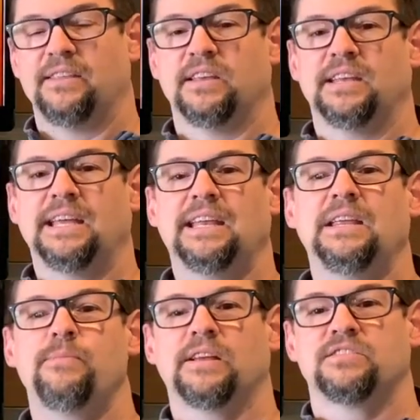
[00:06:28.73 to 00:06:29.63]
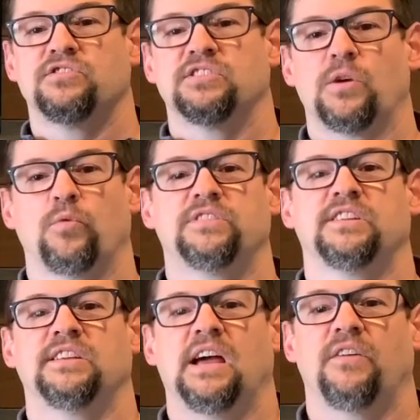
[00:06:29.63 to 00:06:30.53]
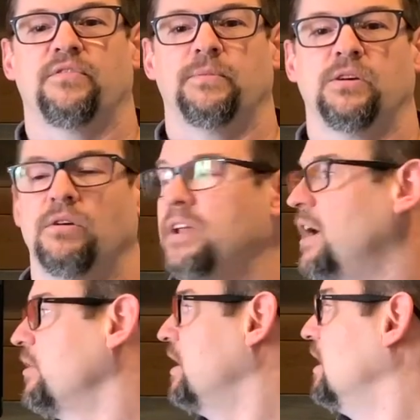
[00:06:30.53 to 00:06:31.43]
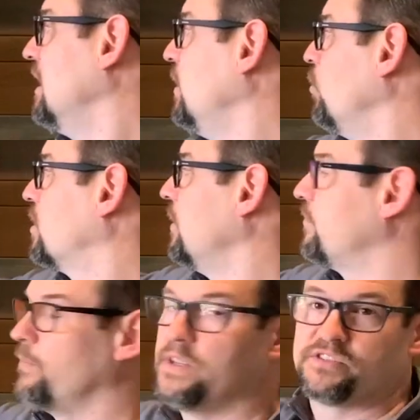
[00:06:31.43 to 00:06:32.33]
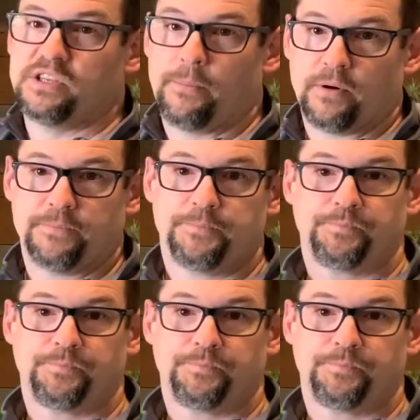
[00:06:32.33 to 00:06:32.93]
And then any messages that we send out from here on out, it will come from this number.